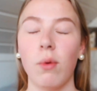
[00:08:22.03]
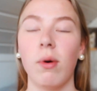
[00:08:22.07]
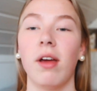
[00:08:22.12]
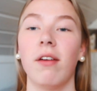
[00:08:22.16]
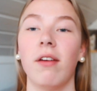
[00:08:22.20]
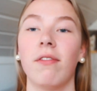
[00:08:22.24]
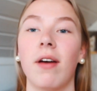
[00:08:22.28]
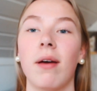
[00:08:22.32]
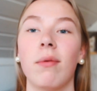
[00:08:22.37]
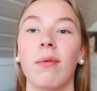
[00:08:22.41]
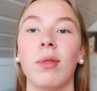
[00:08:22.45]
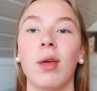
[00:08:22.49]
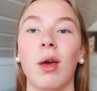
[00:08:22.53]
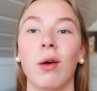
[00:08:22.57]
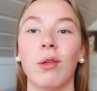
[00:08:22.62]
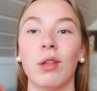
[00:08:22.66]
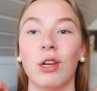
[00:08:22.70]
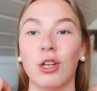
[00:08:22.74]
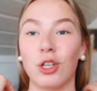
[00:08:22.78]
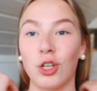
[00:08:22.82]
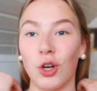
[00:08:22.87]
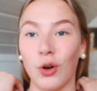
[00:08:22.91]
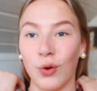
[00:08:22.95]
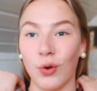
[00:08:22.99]
I found the
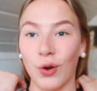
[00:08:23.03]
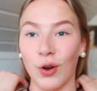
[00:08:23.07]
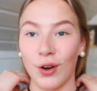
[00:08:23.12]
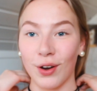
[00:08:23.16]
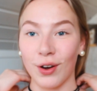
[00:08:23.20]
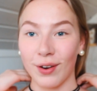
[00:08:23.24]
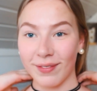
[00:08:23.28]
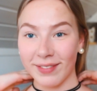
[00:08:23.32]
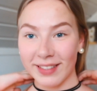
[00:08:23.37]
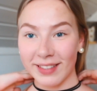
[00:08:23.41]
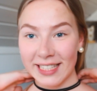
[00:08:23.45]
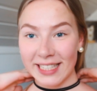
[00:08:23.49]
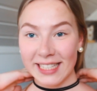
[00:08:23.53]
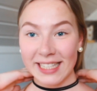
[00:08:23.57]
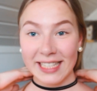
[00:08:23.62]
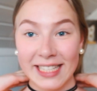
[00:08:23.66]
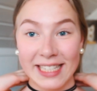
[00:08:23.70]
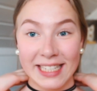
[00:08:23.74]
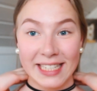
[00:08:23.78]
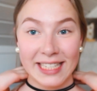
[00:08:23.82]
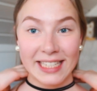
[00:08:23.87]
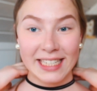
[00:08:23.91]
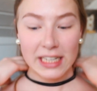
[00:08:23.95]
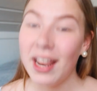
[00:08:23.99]
other choker.
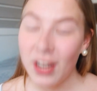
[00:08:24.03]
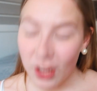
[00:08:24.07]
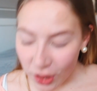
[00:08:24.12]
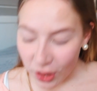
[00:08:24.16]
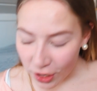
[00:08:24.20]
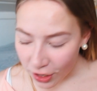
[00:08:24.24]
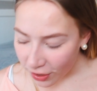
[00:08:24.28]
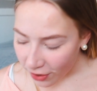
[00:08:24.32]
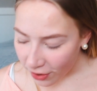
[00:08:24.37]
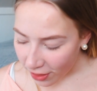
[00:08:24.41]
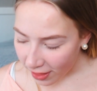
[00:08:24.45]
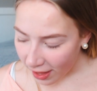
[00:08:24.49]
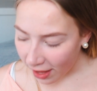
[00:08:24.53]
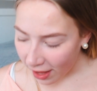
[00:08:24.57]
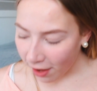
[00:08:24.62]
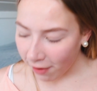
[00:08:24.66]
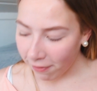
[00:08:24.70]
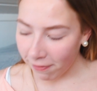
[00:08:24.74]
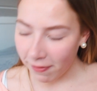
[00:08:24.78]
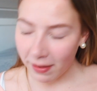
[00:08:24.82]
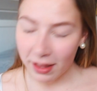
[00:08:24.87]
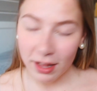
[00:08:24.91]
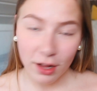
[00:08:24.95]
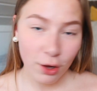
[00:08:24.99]
Another thing
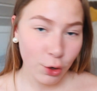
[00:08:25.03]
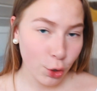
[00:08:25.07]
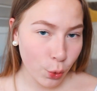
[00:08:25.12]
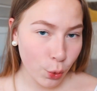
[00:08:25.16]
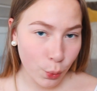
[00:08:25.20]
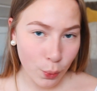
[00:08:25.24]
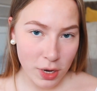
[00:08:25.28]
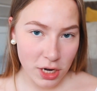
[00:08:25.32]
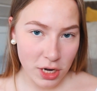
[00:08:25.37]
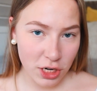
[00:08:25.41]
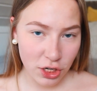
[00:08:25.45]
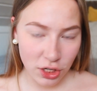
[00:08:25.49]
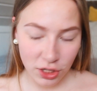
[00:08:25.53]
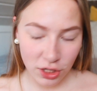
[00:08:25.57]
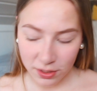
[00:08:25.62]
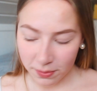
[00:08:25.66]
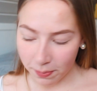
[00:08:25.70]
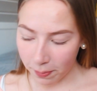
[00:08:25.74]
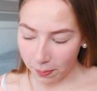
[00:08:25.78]
I feel like Norwegians